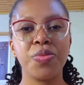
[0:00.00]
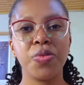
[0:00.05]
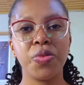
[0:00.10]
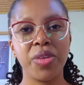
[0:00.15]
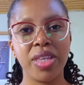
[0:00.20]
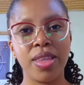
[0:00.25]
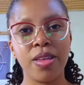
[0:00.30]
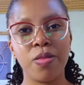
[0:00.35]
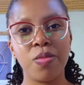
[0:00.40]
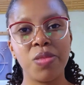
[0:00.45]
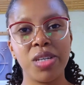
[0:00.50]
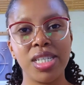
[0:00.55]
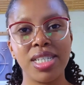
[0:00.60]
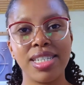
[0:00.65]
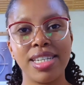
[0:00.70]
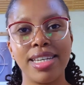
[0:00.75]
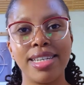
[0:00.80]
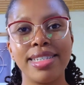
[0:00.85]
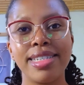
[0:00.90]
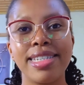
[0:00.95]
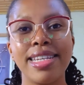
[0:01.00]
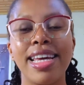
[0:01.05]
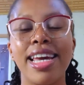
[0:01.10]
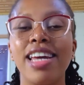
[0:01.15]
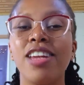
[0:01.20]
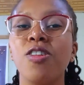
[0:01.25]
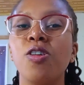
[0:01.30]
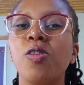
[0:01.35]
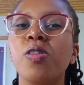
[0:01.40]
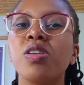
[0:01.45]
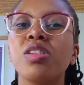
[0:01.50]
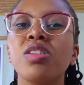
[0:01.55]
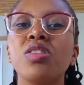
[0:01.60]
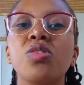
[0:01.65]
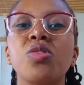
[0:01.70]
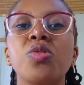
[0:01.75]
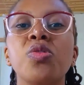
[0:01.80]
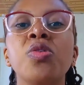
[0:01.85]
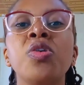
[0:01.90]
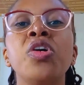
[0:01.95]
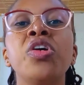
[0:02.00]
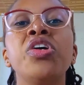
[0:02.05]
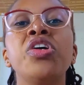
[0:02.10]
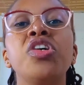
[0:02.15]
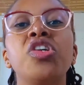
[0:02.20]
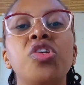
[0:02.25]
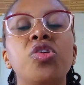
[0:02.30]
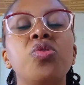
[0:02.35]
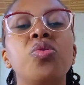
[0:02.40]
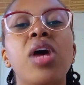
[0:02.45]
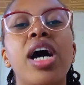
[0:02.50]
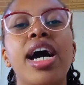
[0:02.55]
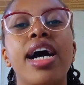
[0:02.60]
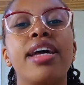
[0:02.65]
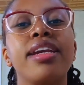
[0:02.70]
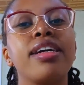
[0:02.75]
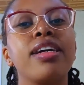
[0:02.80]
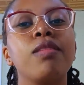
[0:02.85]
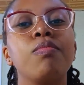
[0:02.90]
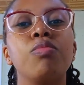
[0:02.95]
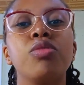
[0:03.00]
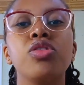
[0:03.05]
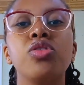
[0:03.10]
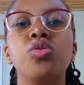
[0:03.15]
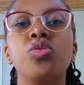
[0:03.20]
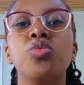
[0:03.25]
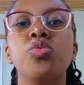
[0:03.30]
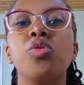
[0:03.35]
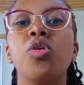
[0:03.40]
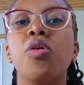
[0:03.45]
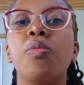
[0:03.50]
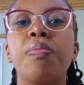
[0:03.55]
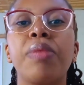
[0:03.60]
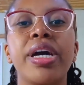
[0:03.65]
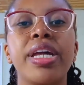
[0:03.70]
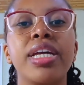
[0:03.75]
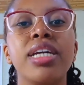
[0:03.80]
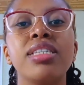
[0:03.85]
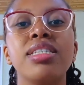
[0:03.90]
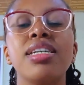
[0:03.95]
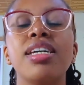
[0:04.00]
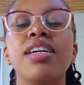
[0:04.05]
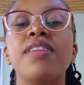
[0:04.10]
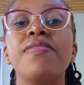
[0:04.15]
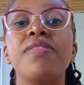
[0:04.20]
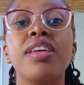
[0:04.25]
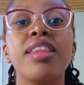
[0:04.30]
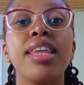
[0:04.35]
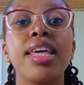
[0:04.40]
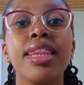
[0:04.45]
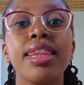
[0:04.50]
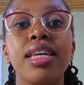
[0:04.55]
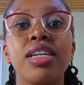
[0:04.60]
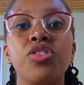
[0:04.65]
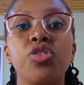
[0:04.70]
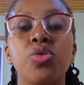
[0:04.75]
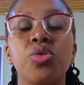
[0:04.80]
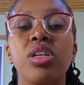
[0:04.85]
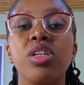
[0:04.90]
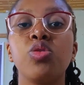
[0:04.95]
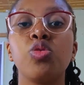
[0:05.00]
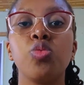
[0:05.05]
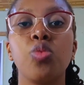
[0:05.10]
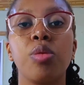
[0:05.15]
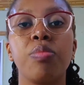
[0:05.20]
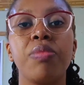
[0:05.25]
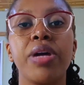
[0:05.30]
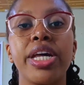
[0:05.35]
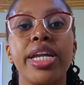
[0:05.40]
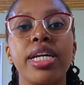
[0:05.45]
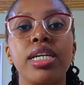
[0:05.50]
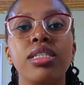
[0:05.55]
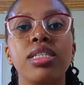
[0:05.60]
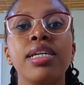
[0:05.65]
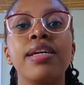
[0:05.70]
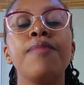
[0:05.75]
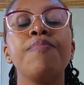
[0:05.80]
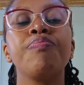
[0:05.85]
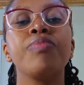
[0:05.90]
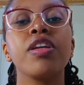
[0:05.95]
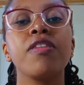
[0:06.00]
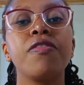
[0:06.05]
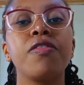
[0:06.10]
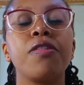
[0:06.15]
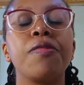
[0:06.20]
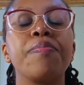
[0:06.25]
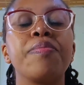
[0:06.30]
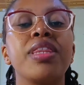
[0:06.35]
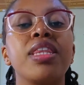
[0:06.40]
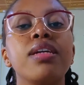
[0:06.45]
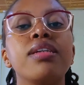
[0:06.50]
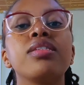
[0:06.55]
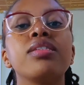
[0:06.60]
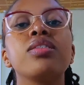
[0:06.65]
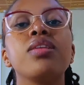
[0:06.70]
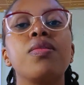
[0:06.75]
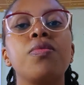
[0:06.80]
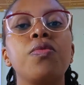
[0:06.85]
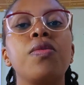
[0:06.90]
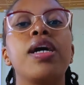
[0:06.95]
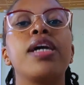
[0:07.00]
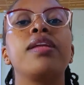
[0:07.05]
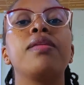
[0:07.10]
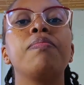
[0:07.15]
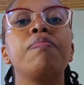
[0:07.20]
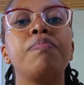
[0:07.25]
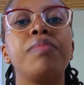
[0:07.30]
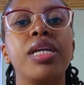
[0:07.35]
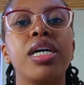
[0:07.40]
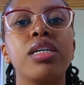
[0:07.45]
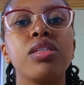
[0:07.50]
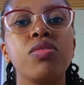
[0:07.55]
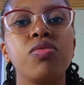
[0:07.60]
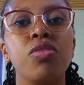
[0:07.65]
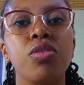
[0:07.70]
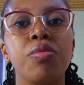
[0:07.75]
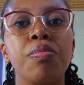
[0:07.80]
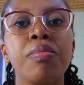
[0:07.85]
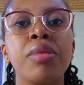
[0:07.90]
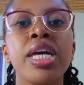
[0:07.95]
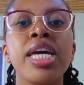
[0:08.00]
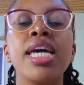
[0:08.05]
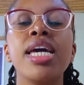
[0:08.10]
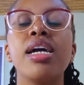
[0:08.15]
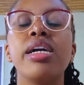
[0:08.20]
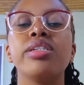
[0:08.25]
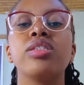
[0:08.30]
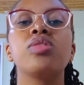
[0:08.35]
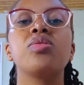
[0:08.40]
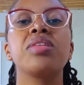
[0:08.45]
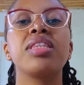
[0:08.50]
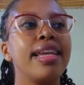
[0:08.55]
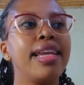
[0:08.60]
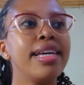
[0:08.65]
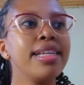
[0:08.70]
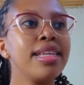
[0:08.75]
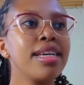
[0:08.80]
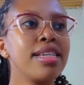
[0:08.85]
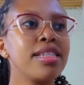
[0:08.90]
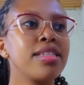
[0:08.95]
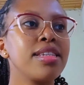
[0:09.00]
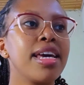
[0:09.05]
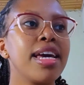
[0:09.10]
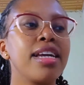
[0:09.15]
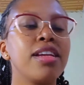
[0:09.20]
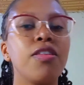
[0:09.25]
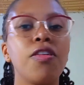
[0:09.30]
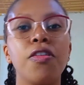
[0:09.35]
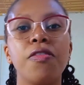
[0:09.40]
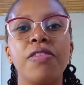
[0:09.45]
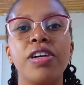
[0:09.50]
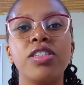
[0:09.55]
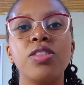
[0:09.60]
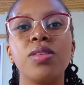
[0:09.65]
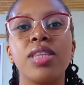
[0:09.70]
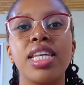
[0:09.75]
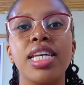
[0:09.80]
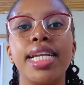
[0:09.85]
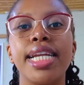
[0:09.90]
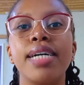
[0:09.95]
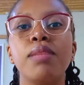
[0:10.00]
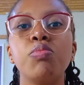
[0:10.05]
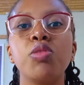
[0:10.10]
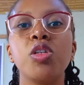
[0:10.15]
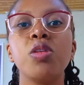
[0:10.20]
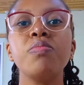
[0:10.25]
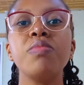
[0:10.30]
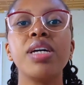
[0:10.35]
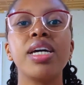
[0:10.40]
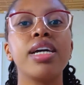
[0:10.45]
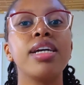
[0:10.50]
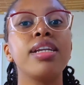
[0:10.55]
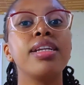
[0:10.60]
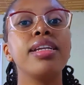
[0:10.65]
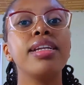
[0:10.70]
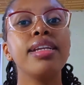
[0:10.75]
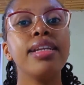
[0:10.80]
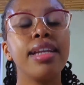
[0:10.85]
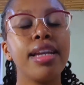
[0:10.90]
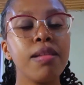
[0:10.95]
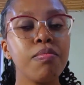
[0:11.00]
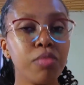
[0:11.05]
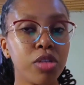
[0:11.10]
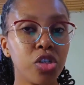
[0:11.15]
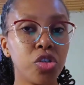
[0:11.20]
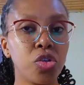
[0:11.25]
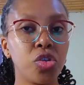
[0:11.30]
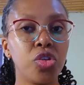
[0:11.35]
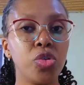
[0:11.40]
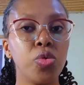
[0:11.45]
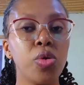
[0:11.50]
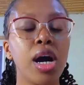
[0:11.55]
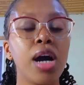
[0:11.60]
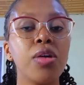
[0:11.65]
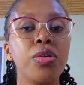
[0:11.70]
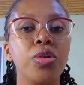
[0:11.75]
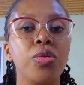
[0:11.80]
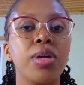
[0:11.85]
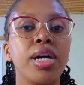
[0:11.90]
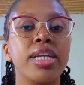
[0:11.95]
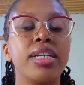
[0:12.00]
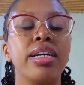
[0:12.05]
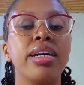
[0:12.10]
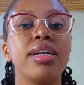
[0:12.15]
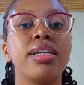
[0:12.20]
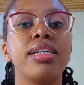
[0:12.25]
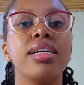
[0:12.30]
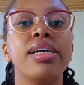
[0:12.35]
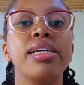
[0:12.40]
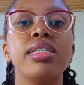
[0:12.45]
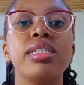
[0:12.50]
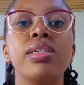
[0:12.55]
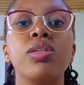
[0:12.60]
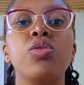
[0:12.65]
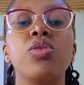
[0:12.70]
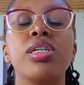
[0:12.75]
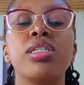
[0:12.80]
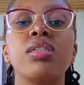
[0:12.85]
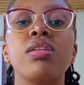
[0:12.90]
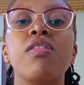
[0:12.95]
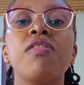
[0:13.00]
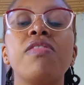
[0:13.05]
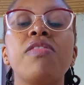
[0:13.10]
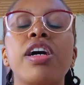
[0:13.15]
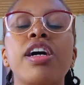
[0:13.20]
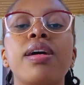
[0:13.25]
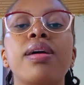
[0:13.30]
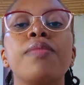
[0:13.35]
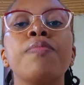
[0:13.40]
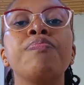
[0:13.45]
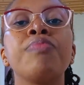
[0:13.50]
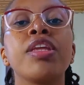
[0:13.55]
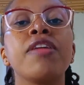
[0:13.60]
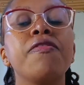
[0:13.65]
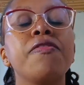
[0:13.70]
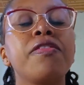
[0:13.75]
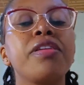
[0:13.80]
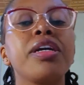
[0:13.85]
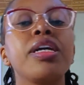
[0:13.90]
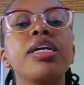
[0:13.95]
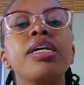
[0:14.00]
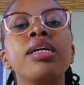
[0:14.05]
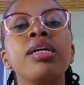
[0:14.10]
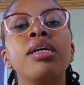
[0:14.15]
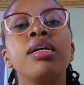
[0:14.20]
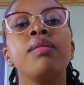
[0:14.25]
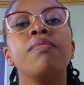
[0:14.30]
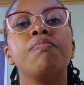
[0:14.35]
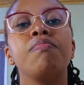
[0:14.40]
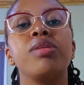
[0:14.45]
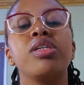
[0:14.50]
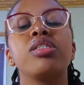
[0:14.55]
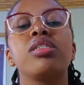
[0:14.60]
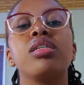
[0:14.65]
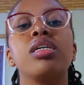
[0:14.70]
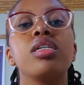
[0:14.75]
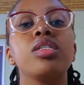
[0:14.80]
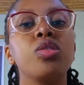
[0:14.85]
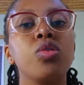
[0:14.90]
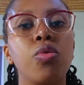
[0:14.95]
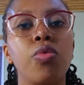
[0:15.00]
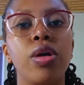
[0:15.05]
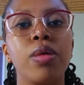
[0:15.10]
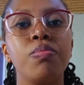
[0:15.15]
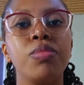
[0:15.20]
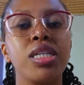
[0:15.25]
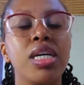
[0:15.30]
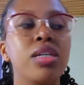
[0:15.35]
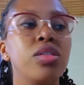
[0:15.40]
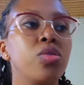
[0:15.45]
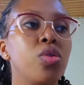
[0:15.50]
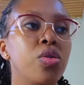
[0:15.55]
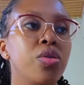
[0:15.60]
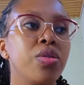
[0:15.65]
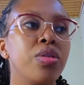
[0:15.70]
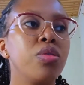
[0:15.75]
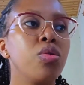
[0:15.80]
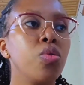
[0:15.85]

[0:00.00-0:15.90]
with your business. And also, you are able to operate everything that you need to operate from this one platform. And so let us head over to the laptop and let me show you how you can create yourself a free business website on